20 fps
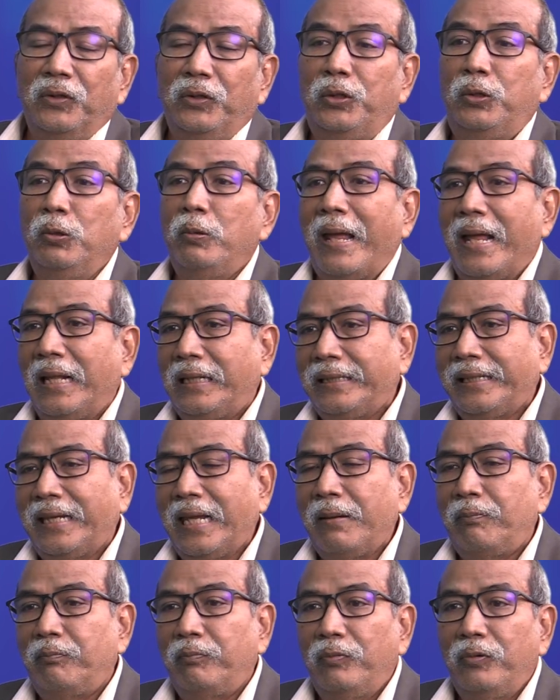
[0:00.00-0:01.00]
to
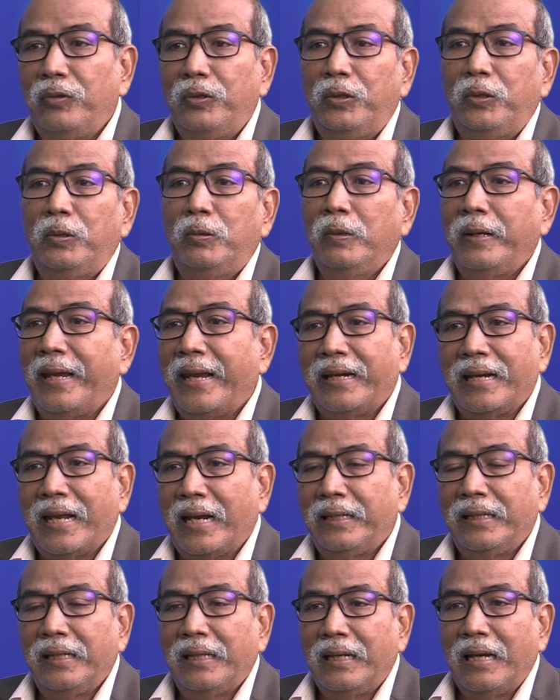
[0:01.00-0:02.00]
escape to
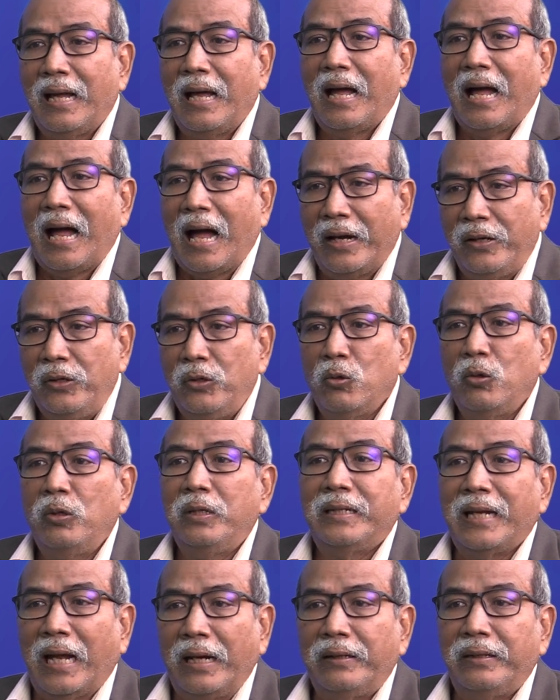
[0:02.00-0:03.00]
another unknown
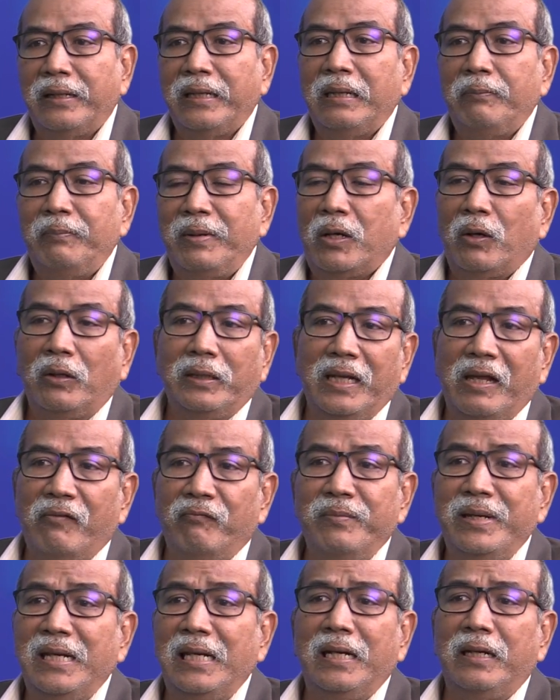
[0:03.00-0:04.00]
country because he had
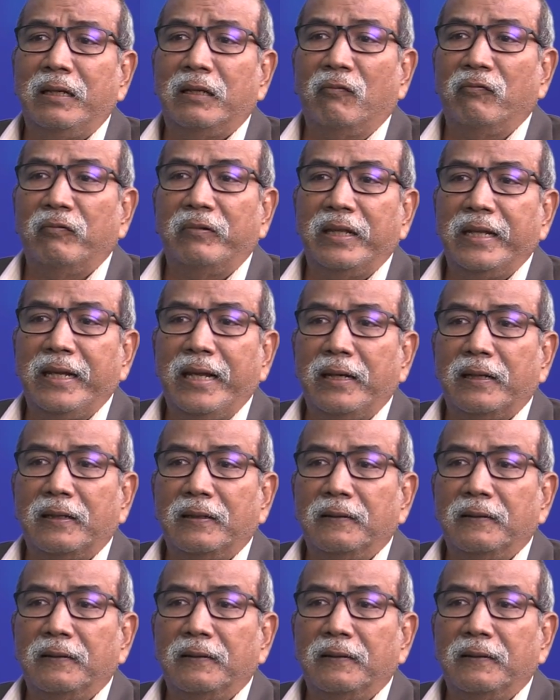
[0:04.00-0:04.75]
millions of ringgit.